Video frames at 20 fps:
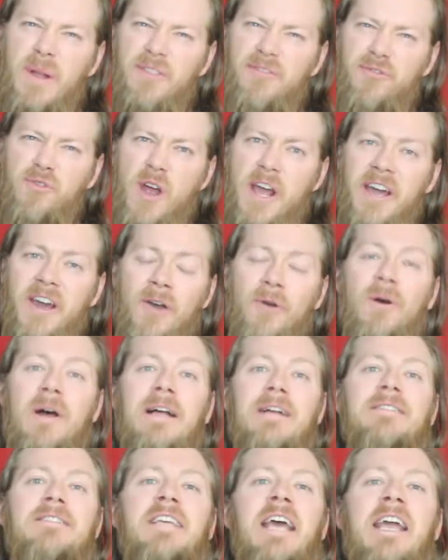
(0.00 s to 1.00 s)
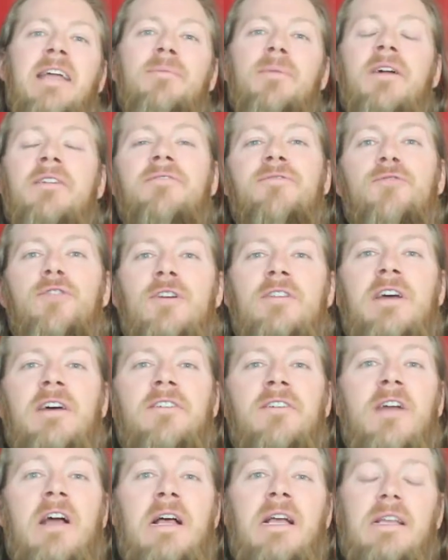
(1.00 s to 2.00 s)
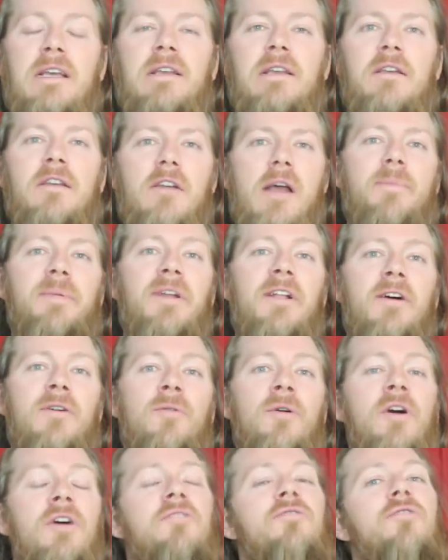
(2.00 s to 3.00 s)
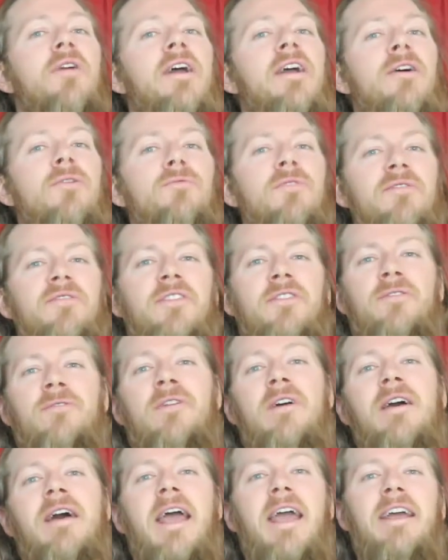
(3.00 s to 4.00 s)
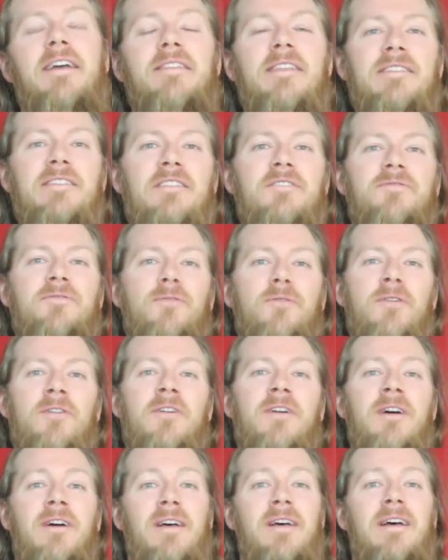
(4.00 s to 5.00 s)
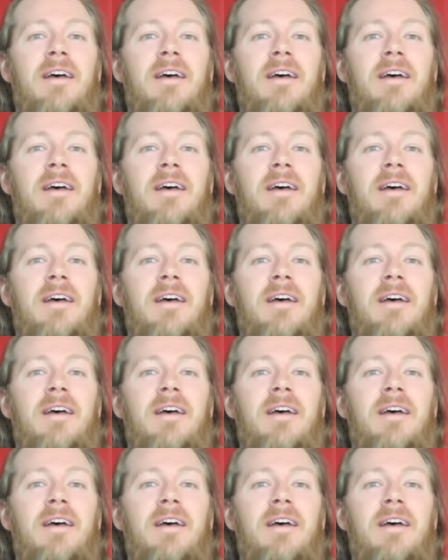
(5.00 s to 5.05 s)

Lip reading: Enfuegotainment, for another Rapido Fuego review. And this is for